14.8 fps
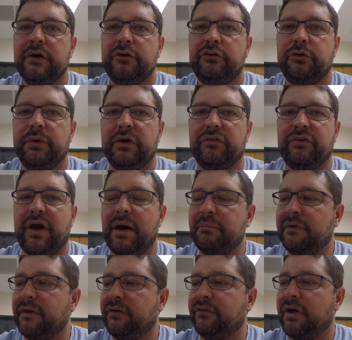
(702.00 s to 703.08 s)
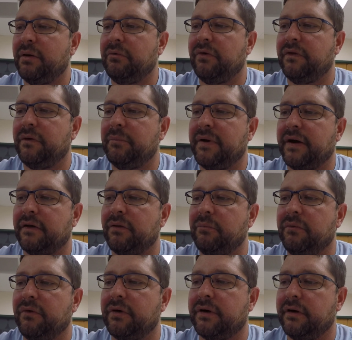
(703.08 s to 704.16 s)
To examine the table in the back of the
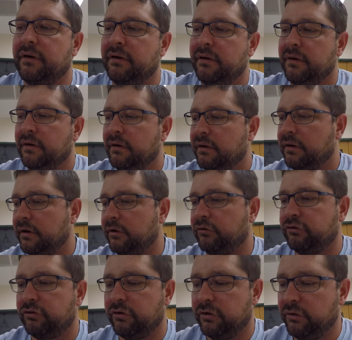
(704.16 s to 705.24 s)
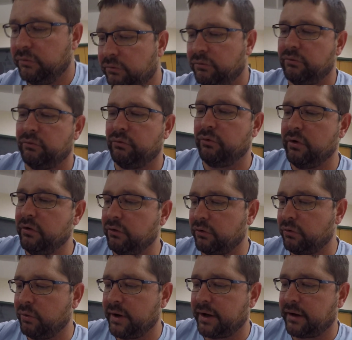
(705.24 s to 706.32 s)
book, I'm going to show you real
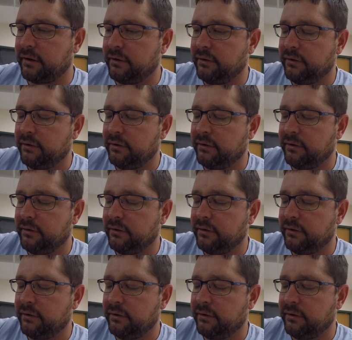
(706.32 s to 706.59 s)
quick